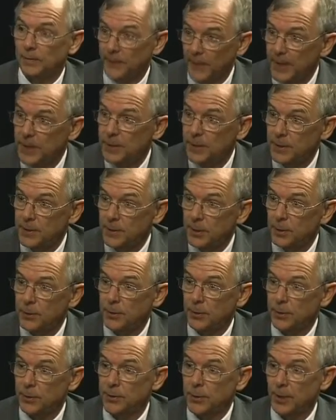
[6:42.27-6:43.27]
face these
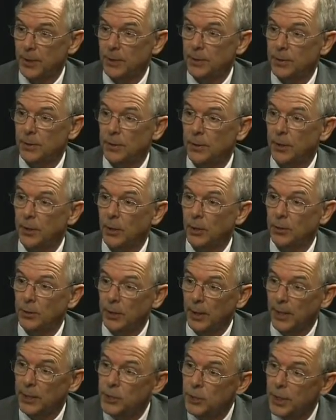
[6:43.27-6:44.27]
issues and
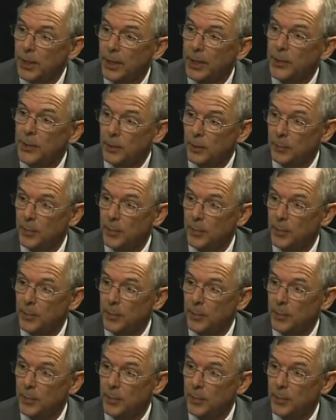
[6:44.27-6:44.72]
to educate their